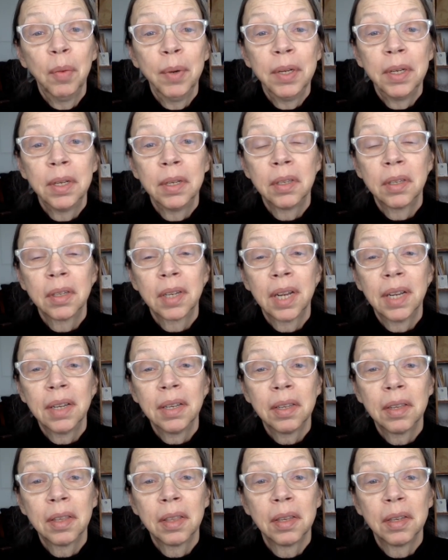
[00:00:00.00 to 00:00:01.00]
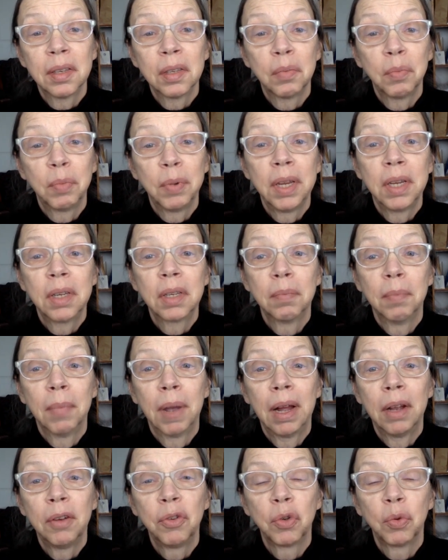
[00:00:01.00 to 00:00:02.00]
we discuss this week's
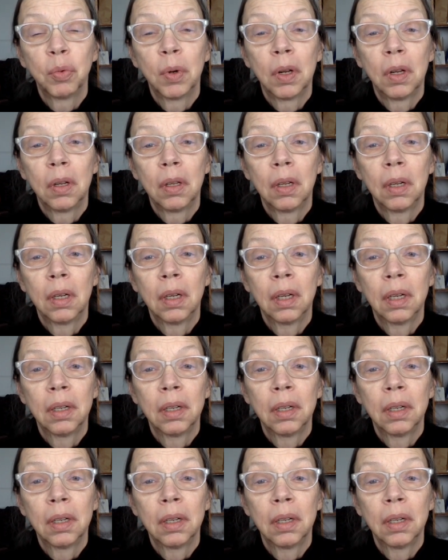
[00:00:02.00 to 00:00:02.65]
module,